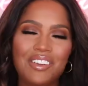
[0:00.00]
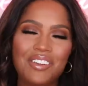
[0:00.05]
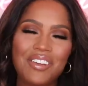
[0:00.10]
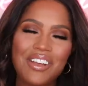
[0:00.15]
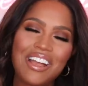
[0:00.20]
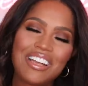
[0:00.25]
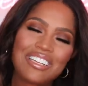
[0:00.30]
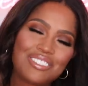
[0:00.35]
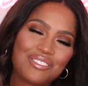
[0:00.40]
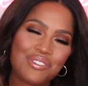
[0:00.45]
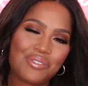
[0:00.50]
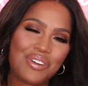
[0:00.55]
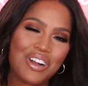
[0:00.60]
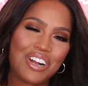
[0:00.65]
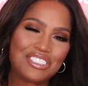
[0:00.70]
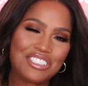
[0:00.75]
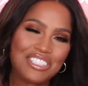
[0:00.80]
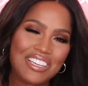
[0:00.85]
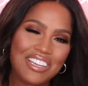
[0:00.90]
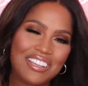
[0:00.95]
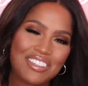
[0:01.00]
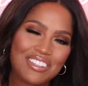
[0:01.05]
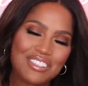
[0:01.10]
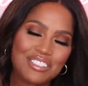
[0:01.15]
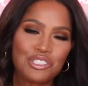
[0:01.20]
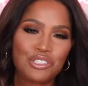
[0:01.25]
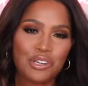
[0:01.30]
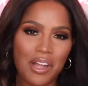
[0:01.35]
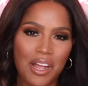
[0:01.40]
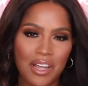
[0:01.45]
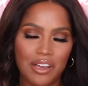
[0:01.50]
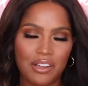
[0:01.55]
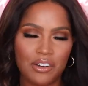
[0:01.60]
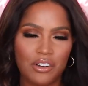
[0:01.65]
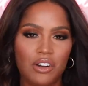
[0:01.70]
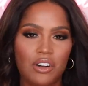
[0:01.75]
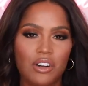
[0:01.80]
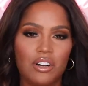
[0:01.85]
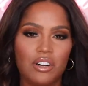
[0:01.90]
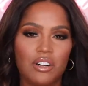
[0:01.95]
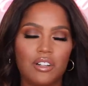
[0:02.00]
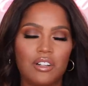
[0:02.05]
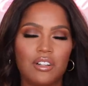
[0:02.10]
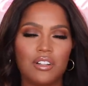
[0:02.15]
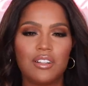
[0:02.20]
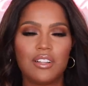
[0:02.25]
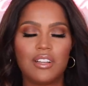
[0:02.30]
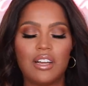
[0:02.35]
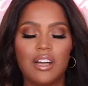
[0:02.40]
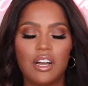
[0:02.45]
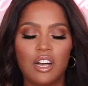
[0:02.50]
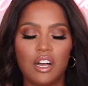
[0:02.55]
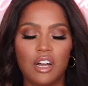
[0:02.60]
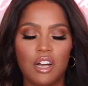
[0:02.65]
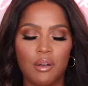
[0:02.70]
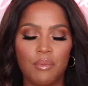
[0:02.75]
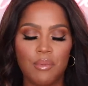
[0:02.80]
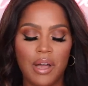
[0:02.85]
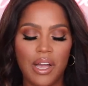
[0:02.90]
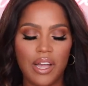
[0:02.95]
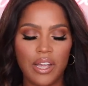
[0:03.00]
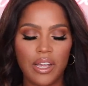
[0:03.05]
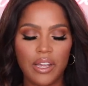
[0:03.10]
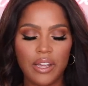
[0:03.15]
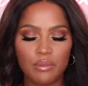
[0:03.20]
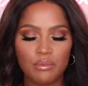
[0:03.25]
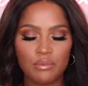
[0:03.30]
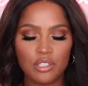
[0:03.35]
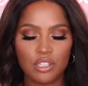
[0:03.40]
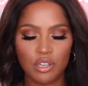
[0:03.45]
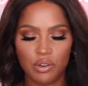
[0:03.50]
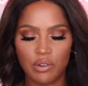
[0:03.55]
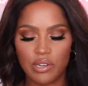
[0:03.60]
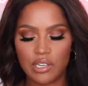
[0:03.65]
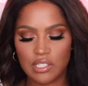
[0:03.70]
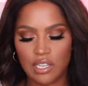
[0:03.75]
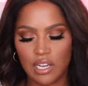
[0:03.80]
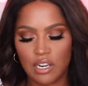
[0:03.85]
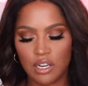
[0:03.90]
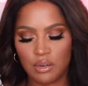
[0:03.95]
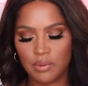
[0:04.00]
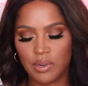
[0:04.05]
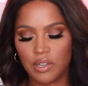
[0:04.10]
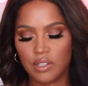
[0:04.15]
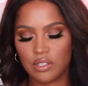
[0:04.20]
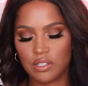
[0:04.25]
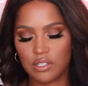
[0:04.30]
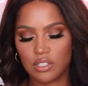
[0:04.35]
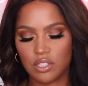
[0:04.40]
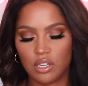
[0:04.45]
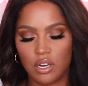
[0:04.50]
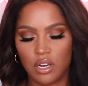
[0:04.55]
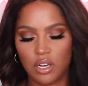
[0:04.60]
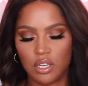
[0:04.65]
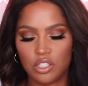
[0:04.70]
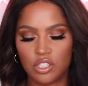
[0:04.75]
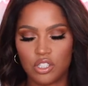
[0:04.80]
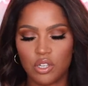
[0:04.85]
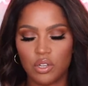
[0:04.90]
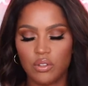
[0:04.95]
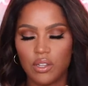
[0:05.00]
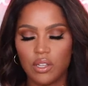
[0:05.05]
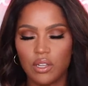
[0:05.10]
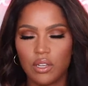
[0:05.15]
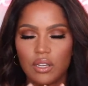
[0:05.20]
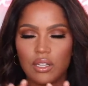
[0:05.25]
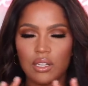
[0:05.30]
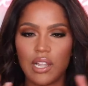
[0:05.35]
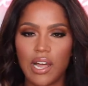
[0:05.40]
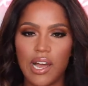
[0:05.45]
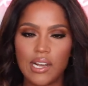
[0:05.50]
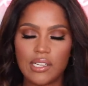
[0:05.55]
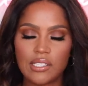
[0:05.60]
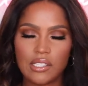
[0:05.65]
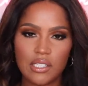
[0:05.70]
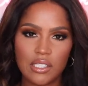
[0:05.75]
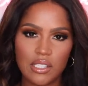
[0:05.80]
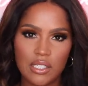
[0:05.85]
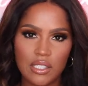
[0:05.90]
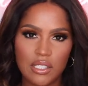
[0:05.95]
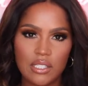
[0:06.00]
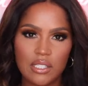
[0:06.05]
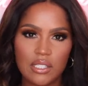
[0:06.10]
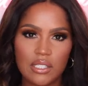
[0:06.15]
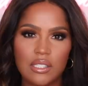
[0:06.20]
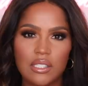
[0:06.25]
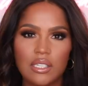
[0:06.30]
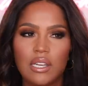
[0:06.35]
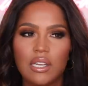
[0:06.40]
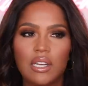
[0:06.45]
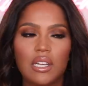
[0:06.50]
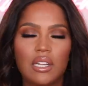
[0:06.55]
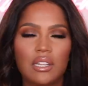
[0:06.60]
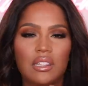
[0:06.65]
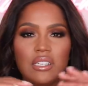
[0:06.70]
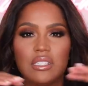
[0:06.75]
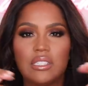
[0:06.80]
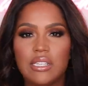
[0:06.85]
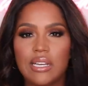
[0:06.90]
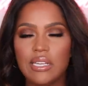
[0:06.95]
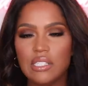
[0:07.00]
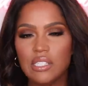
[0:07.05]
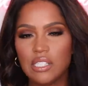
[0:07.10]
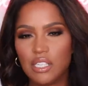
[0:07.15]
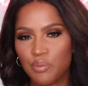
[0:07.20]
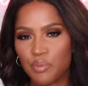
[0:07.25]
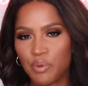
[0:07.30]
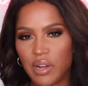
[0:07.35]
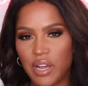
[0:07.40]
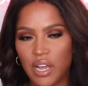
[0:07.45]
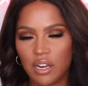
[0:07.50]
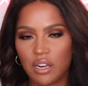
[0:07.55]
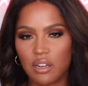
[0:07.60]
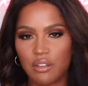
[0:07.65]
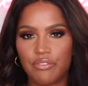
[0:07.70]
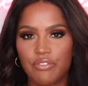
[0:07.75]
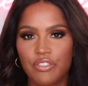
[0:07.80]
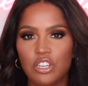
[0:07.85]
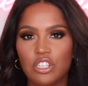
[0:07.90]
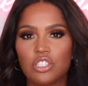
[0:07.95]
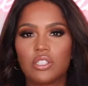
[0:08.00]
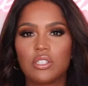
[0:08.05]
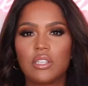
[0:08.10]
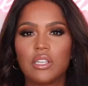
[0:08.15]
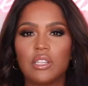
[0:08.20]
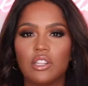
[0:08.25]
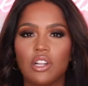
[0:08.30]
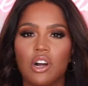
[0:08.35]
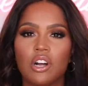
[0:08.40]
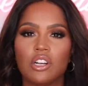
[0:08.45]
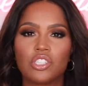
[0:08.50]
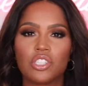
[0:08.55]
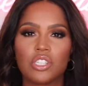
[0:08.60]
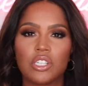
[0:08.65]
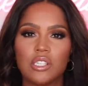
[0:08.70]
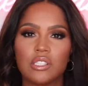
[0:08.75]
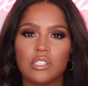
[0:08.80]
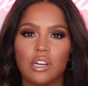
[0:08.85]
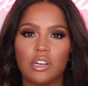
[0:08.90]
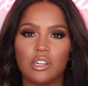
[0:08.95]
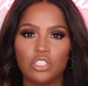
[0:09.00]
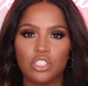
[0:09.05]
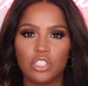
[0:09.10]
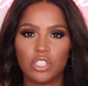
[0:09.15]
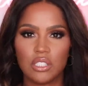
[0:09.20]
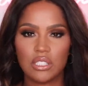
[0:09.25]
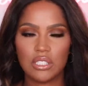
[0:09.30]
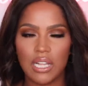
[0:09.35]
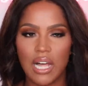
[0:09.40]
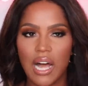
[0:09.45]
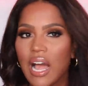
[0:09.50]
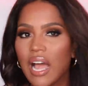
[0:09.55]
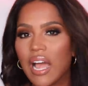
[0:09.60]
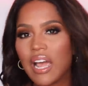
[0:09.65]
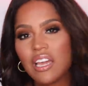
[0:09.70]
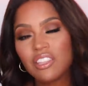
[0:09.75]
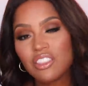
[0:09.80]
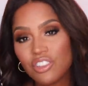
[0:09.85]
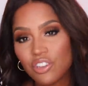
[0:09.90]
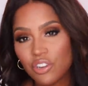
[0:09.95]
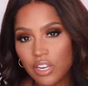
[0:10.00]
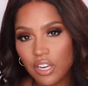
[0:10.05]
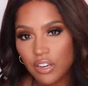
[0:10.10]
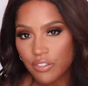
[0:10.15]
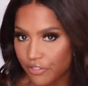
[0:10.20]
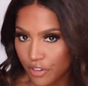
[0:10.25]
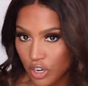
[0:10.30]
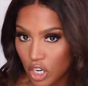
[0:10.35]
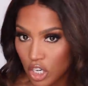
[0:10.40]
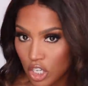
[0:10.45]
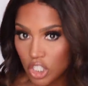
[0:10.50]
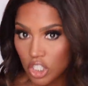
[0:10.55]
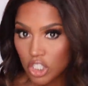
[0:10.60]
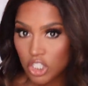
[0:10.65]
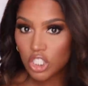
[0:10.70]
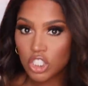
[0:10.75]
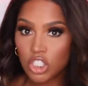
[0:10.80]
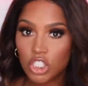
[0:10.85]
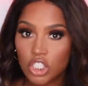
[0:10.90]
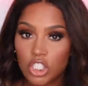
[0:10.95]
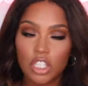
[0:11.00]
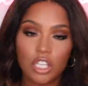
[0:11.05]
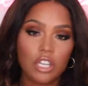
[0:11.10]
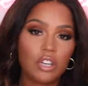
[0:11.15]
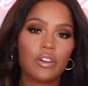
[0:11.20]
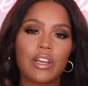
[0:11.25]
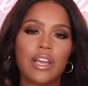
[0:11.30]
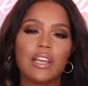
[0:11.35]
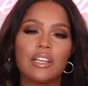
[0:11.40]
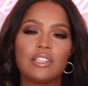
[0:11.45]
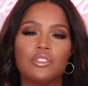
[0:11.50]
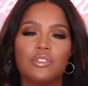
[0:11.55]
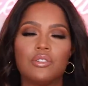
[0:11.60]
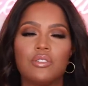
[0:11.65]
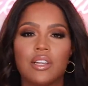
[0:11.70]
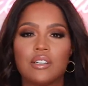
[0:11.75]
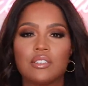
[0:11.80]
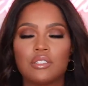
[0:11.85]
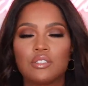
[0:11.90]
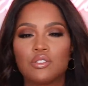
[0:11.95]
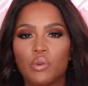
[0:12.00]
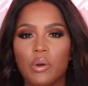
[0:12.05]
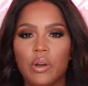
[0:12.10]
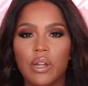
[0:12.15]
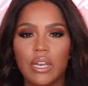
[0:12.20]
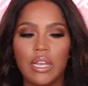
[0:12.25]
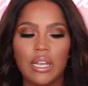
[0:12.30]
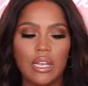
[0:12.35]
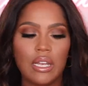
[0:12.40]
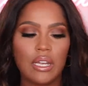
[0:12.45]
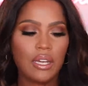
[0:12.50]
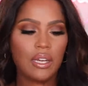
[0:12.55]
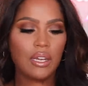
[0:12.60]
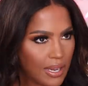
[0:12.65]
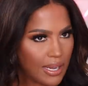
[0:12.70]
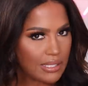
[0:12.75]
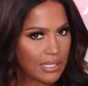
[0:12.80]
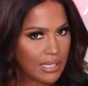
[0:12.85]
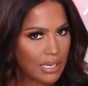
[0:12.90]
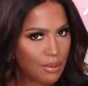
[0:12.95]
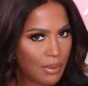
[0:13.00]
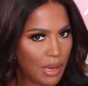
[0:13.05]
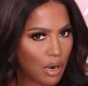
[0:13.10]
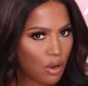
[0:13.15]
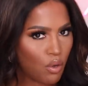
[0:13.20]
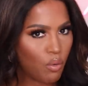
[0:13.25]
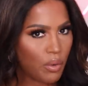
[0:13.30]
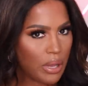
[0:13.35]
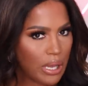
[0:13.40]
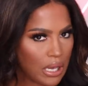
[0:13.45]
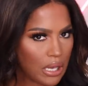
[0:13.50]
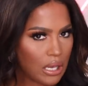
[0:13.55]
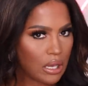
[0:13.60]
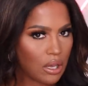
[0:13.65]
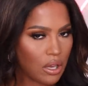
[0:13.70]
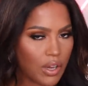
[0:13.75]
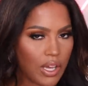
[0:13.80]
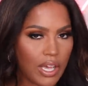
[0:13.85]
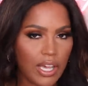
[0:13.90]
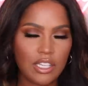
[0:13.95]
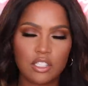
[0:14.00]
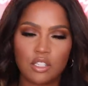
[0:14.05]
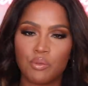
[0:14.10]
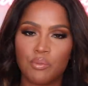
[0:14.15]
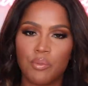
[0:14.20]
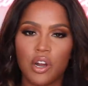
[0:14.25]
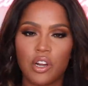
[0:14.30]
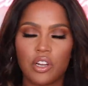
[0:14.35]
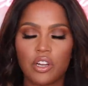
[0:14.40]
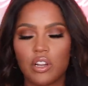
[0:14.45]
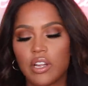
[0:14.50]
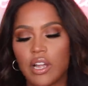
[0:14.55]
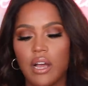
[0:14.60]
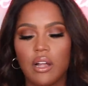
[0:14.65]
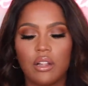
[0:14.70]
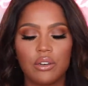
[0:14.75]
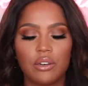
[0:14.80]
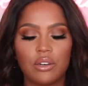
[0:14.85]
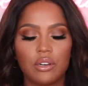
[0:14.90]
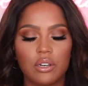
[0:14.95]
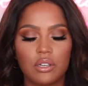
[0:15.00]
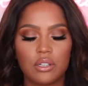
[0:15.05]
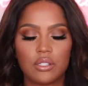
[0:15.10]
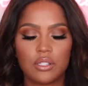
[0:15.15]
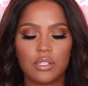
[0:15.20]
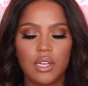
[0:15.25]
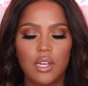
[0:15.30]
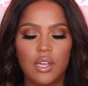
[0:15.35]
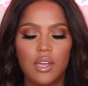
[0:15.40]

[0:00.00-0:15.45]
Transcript: you guys for watching this try on haul. Um, I am so excited about this launch. So the glasses, the Dezi brand officially launches on July 31st, okay, 2020. I said about a week, okay, so mark your calendars.